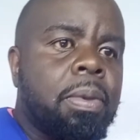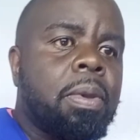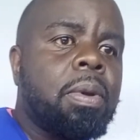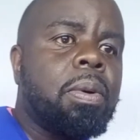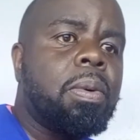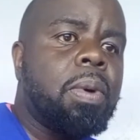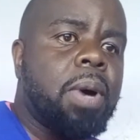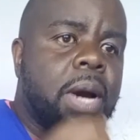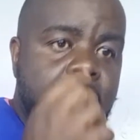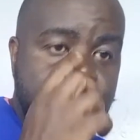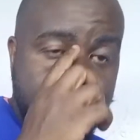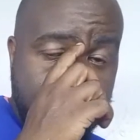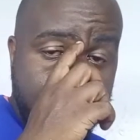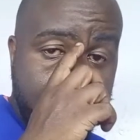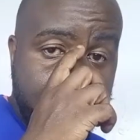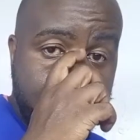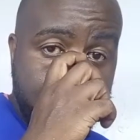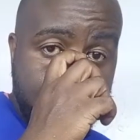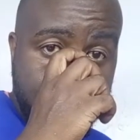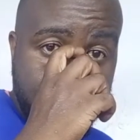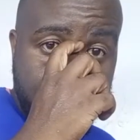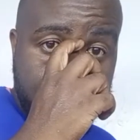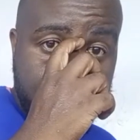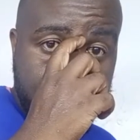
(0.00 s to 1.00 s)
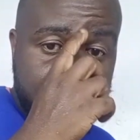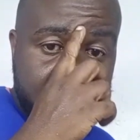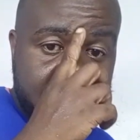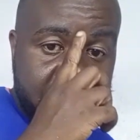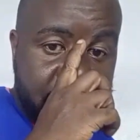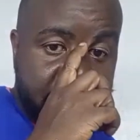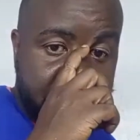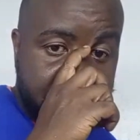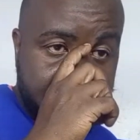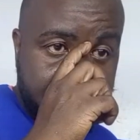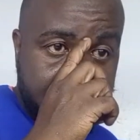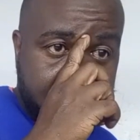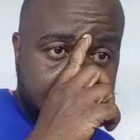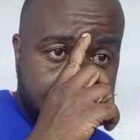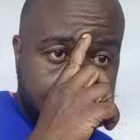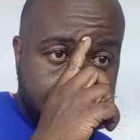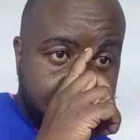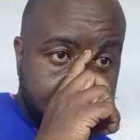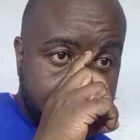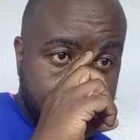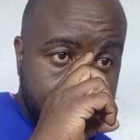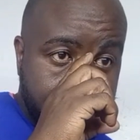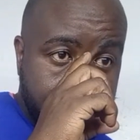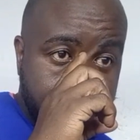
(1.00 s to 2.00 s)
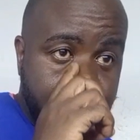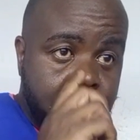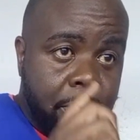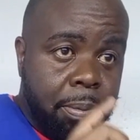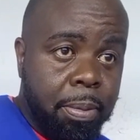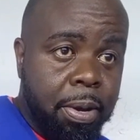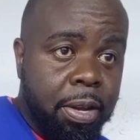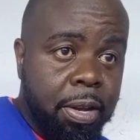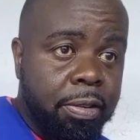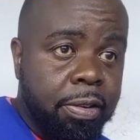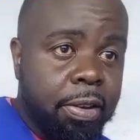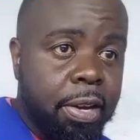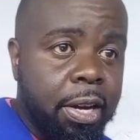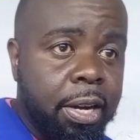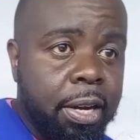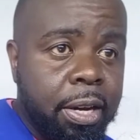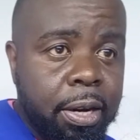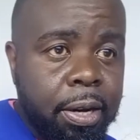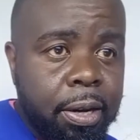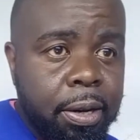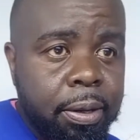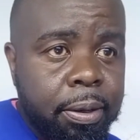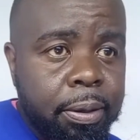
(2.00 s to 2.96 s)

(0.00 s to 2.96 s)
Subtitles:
Why are you insulting other people on my channel?